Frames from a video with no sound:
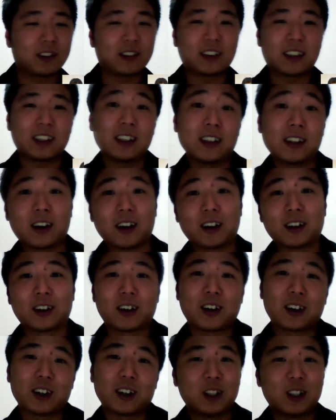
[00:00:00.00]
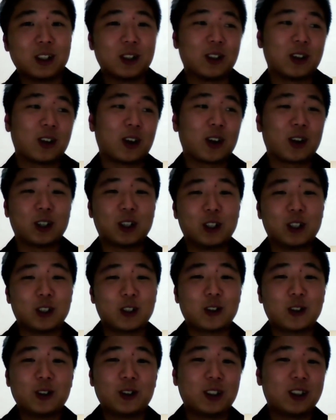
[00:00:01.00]
skin color are you? Are
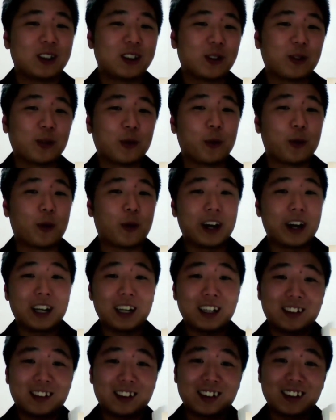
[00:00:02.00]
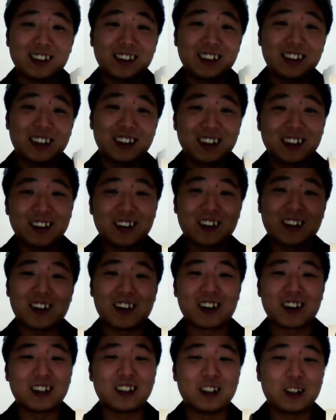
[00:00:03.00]
you white?
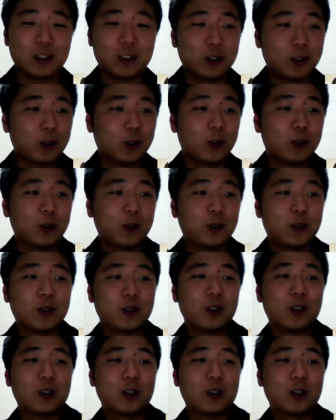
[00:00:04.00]
Are you